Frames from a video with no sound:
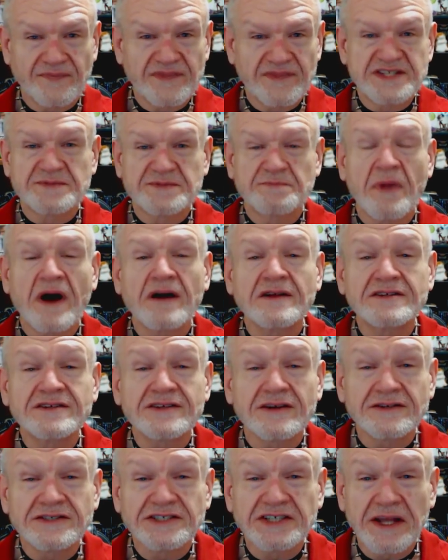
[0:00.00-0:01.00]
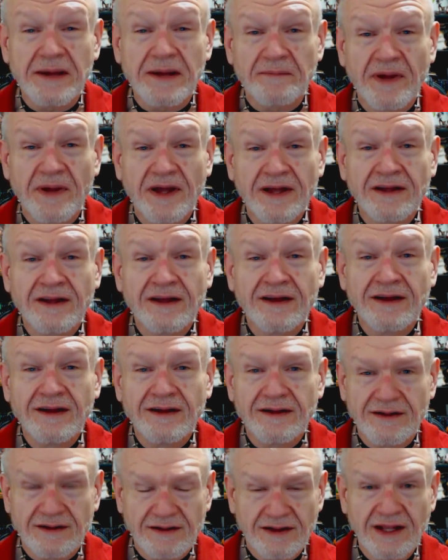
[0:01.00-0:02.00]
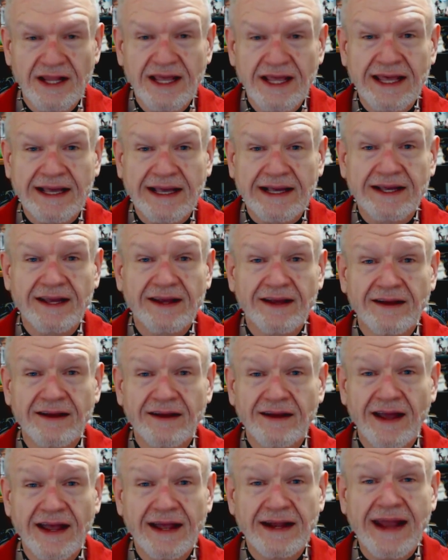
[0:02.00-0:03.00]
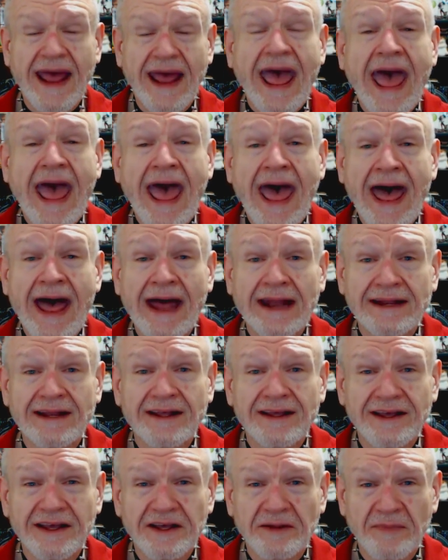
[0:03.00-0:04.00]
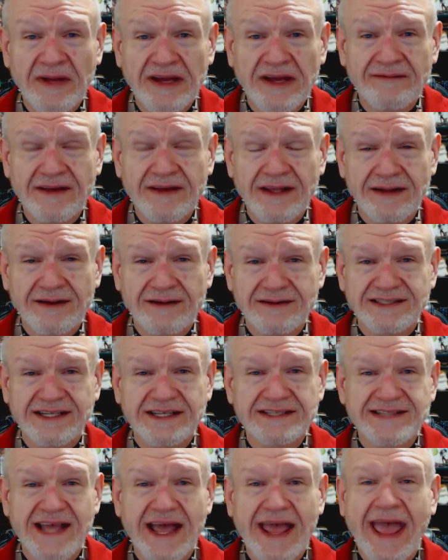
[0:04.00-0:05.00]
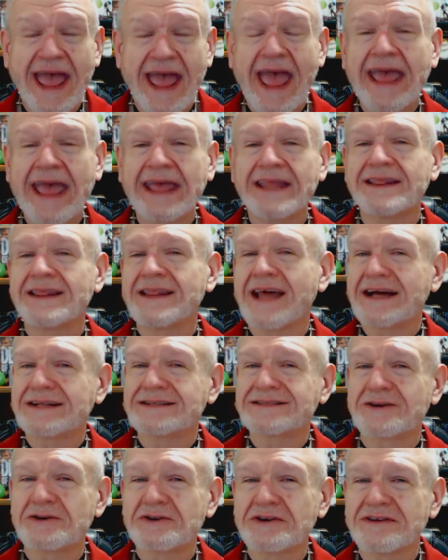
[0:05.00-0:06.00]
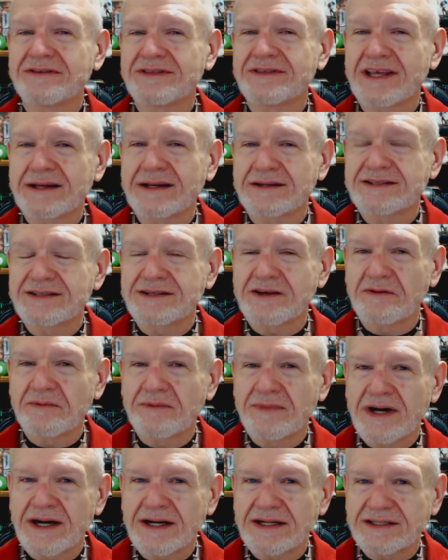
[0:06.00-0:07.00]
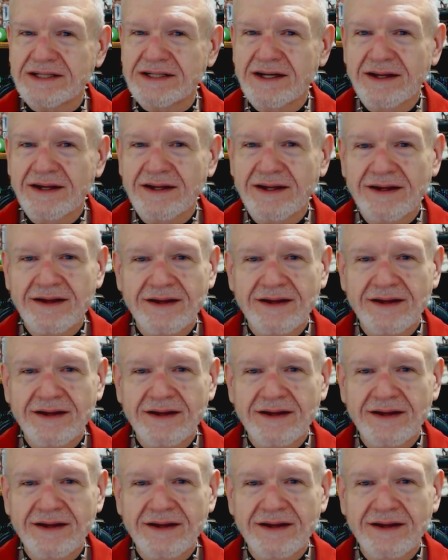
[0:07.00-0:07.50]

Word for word: sponsorship link and ad in my videos because I hate that sort of thing so much.